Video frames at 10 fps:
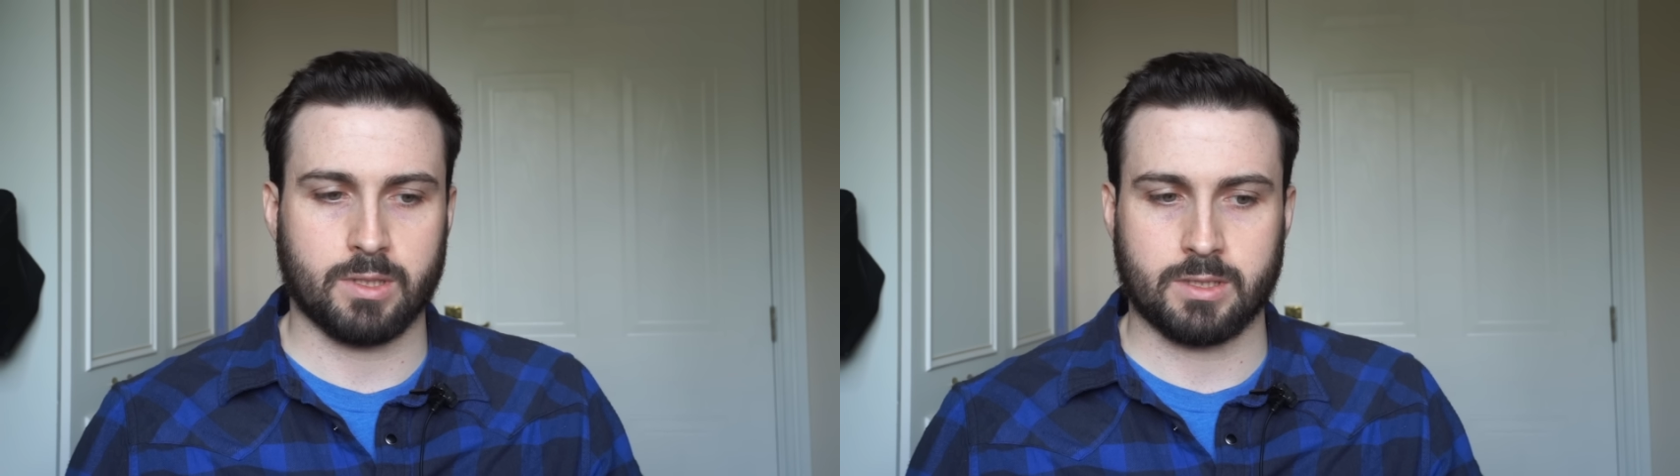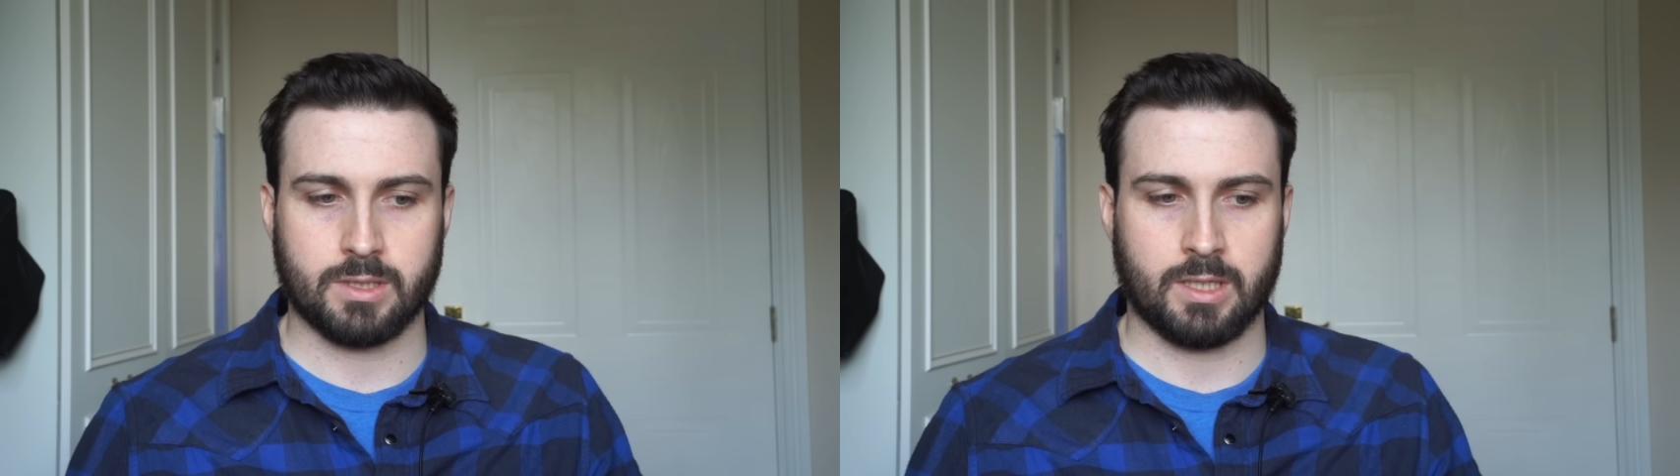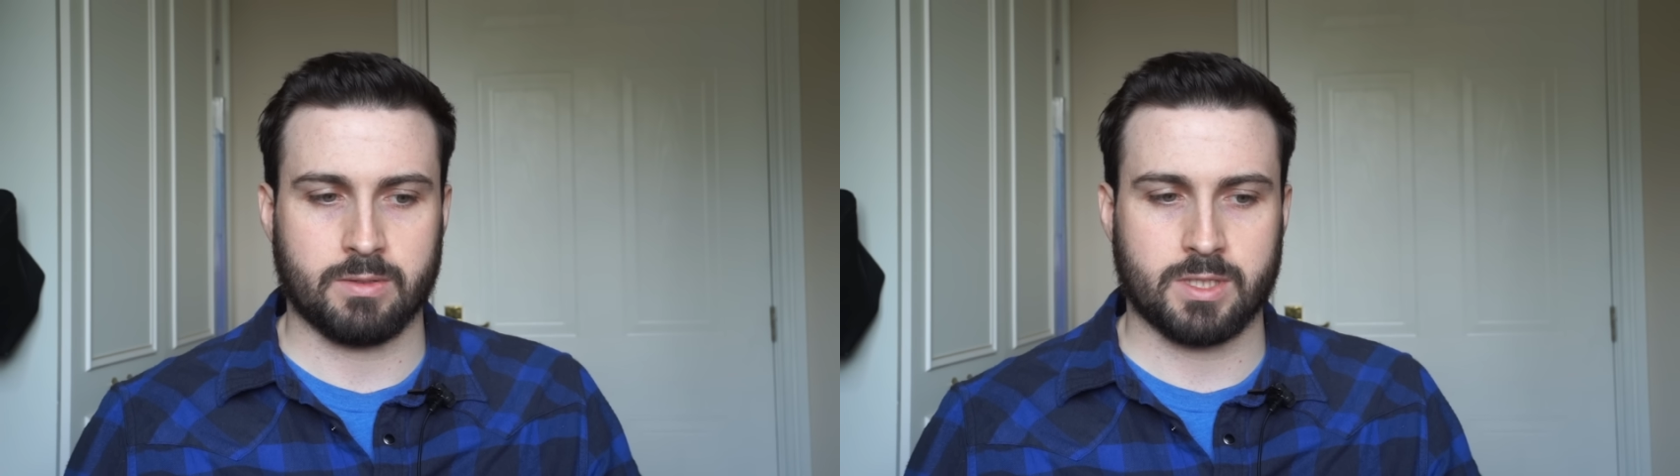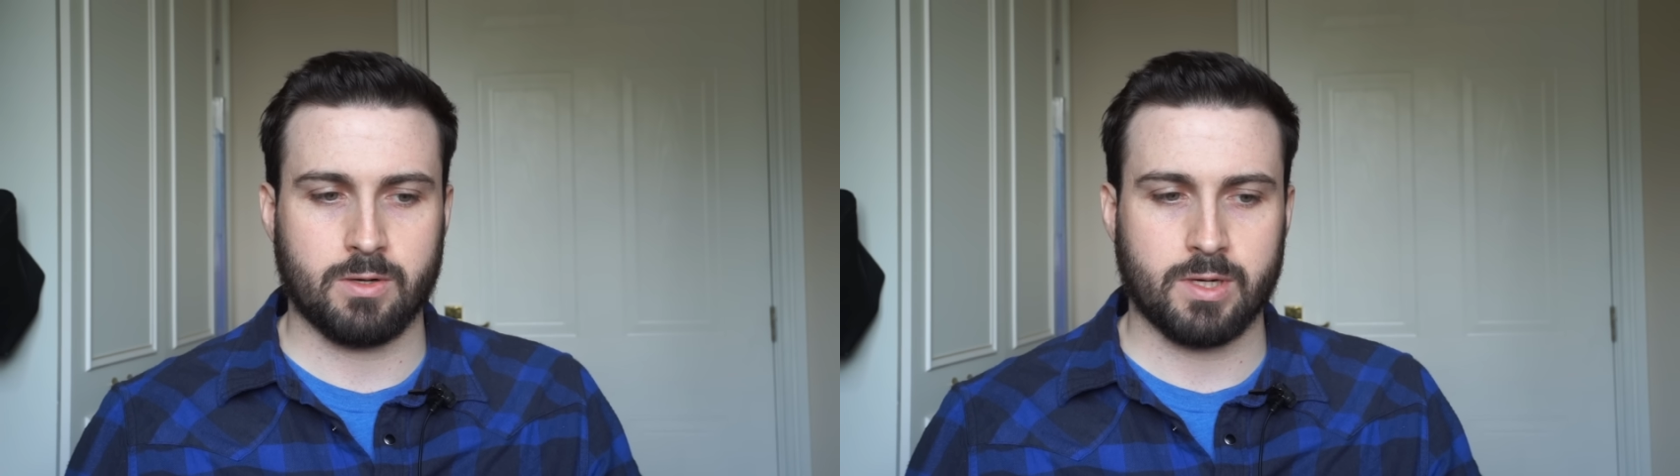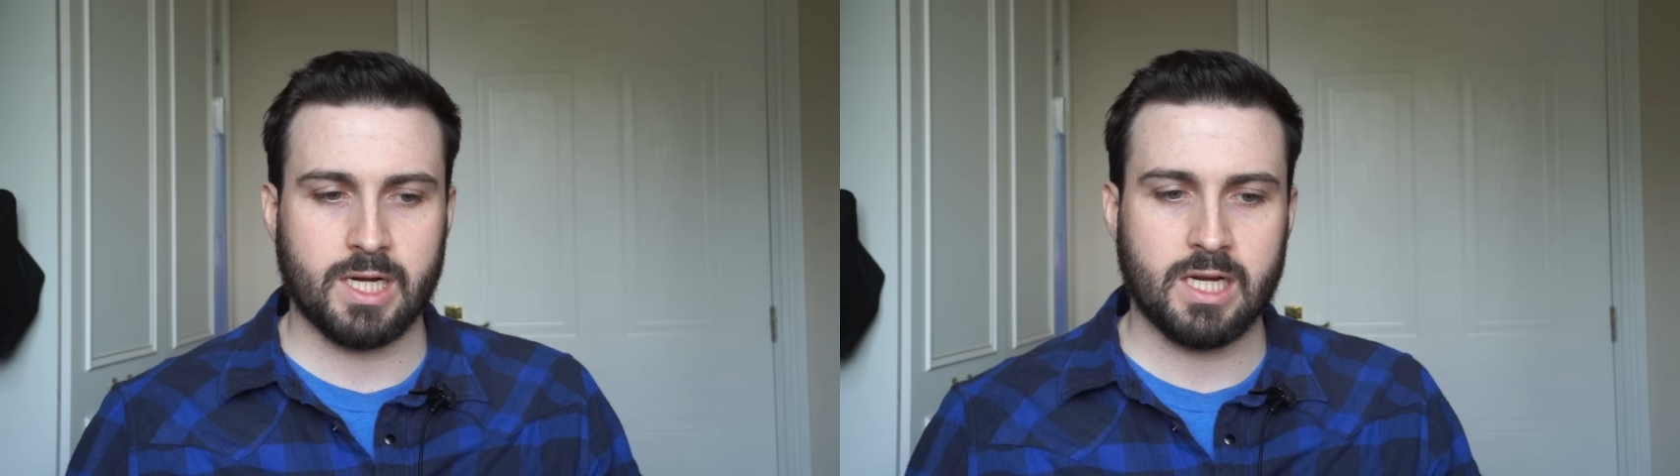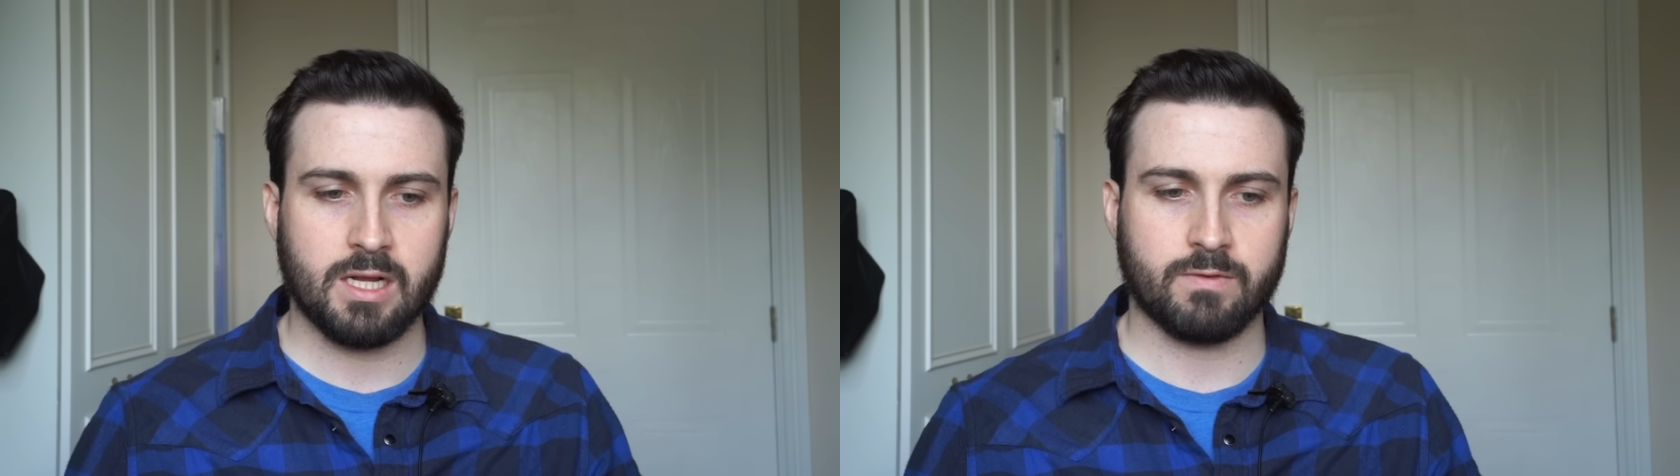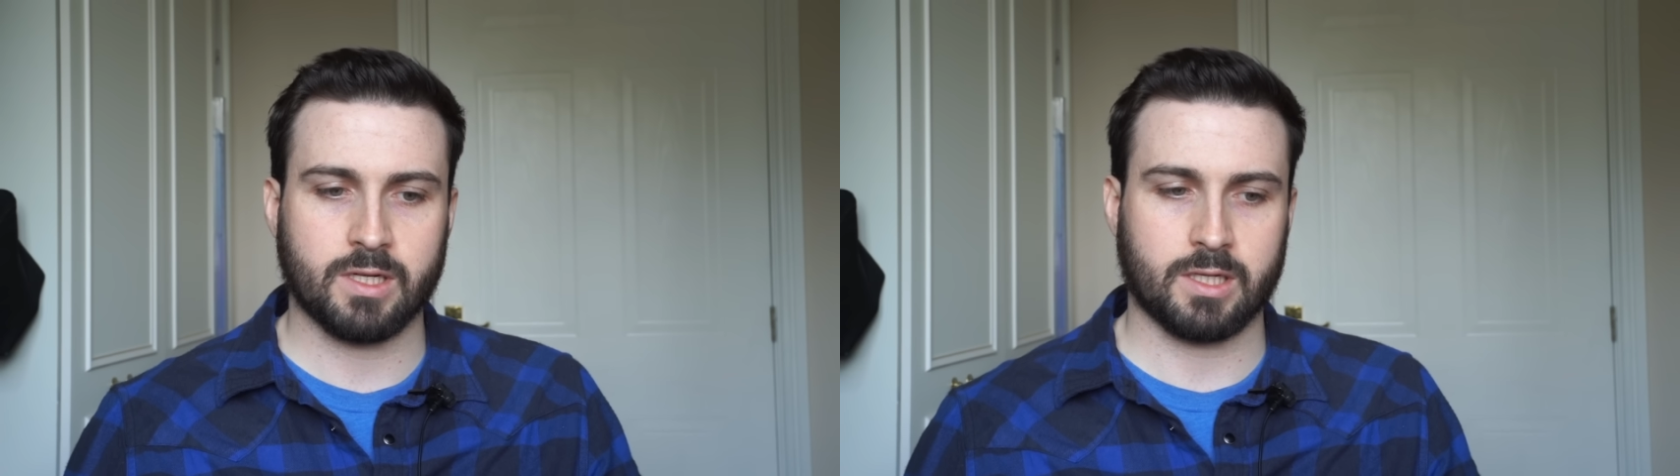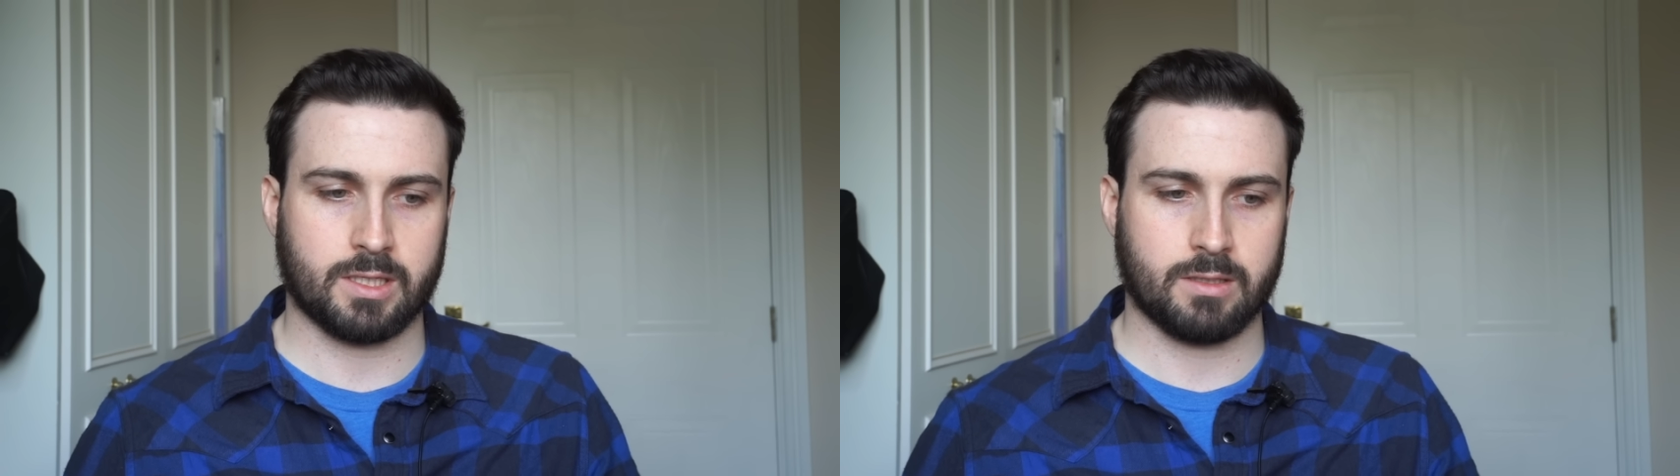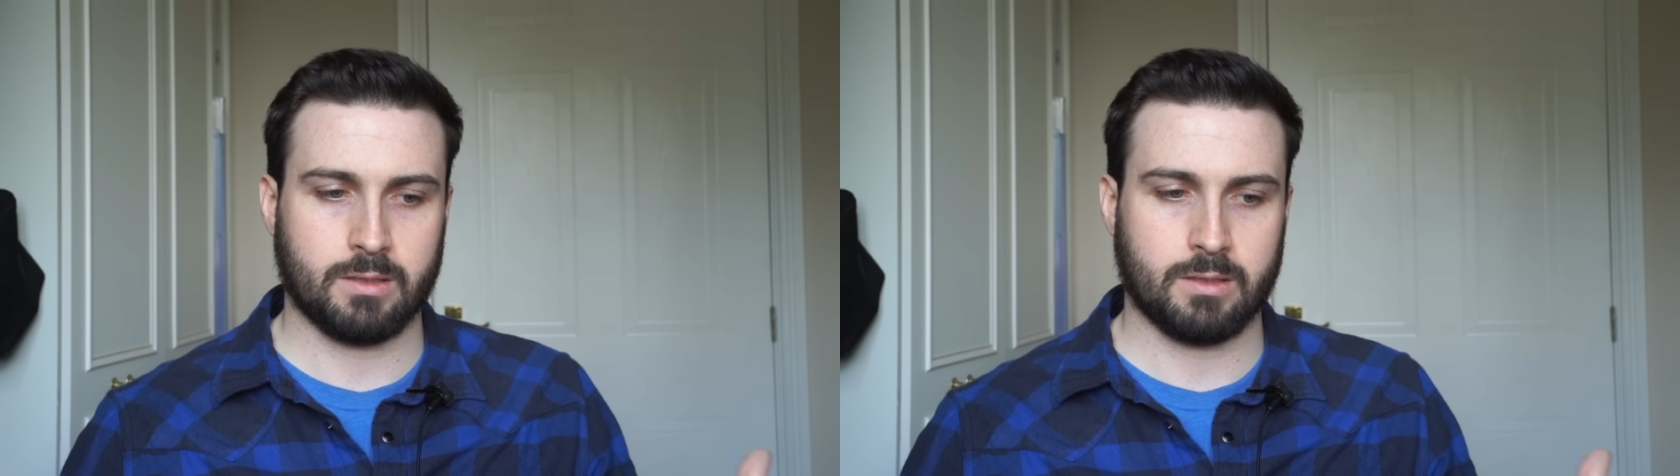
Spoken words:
but I certainly lived in